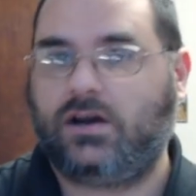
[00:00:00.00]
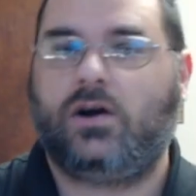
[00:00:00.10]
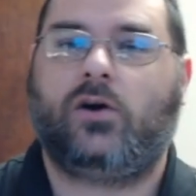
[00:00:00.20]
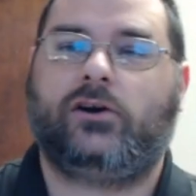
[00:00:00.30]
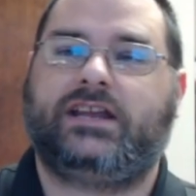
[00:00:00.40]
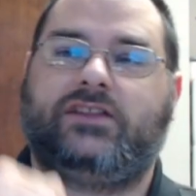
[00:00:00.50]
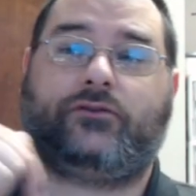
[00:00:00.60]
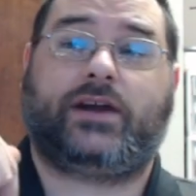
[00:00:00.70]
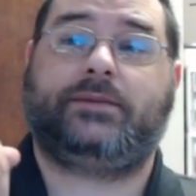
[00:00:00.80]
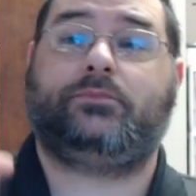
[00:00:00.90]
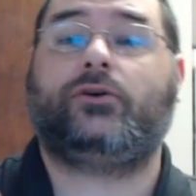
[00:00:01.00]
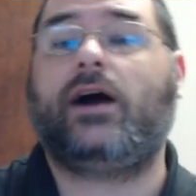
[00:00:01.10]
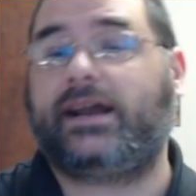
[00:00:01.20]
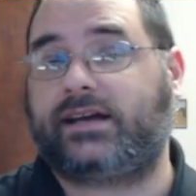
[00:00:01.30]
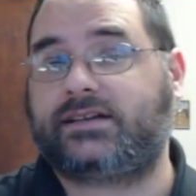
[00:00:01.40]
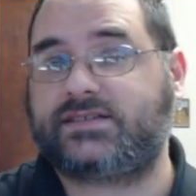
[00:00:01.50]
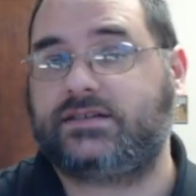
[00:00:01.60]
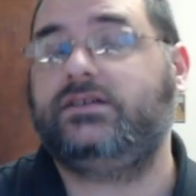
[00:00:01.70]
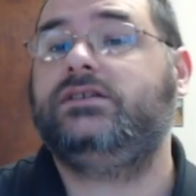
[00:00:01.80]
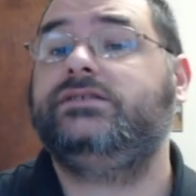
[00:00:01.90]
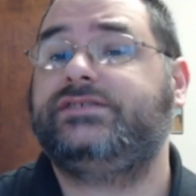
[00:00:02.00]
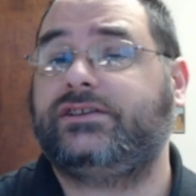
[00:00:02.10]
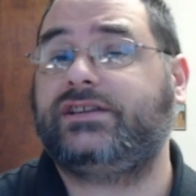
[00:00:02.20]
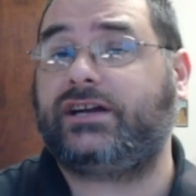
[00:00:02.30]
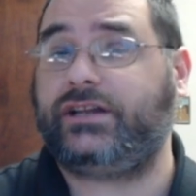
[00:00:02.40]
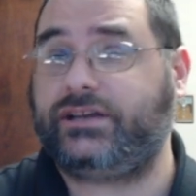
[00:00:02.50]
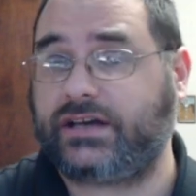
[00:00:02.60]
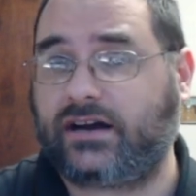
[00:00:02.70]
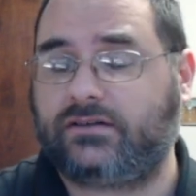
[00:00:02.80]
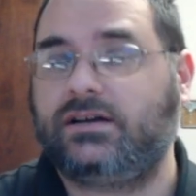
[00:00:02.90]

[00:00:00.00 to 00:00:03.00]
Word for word: or get thread products. So there you go.